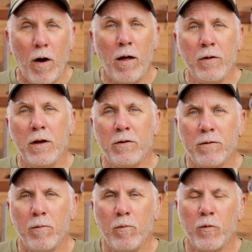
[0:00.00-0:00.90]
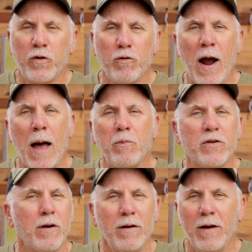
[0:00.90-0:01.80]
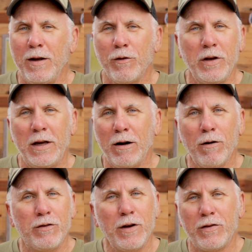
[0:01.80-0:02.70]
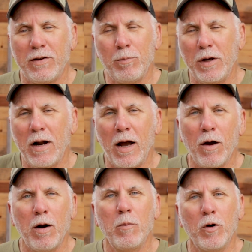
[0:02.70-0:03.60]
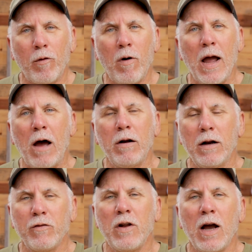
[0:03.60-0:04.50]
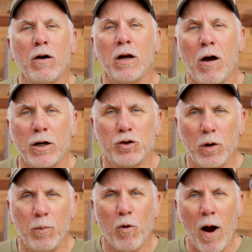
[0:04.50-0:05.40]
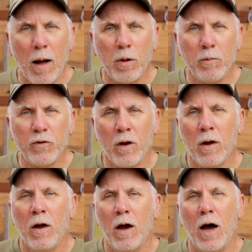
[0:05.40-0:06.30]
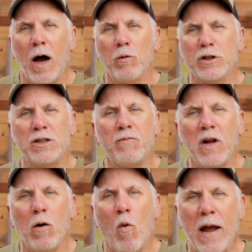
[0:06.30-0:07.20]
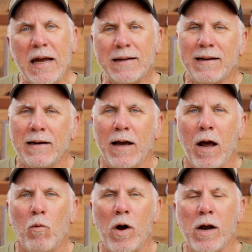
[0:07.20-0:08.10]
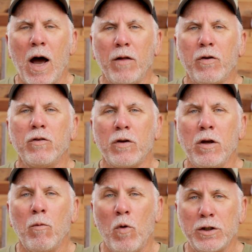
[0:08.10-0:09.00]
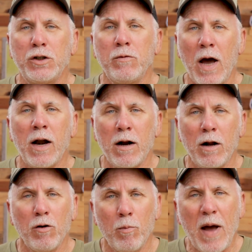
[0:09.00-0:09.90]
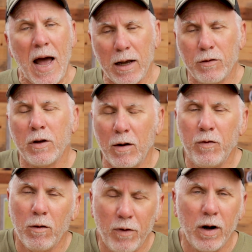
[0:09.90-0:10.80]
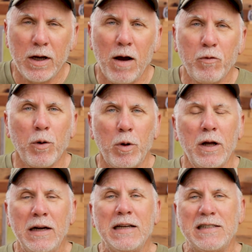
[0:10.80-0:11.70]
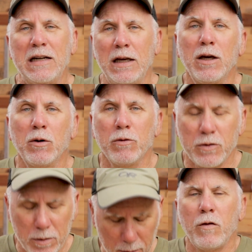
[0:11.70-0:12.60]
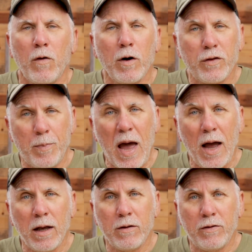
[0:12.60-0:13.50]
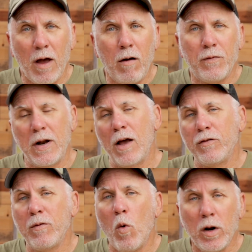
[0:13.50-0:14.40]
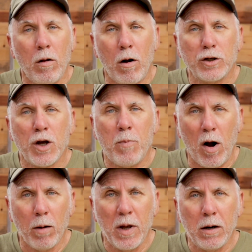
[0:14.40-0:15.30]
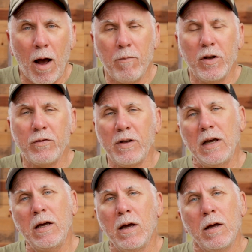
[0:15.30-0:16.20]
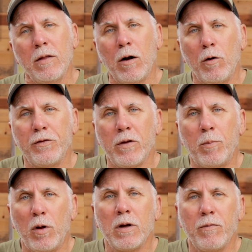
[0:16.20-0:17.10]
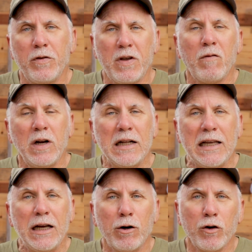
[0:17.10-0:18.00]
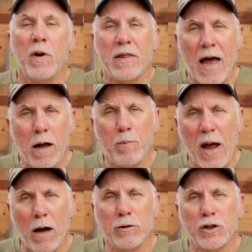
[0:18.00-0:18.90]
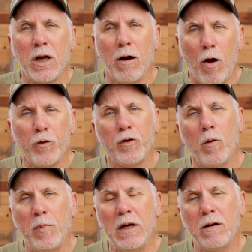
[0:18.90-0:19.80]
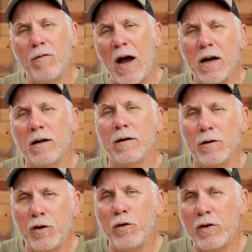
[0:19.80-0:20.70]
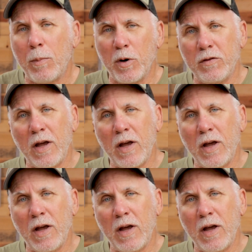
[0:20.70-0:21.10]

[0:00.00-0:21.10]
all these straps, your gear is just simply not going to move around, and it's not going to cause you any problems with shifting weight and whatnot. So once you've got it on your back, it's going to feel very comfortable and easy to use. As far as the pack itself, it has the one large compartment, obviously, that holds the bulk of the 70 liters, but that pouch can also be divided into 2 separate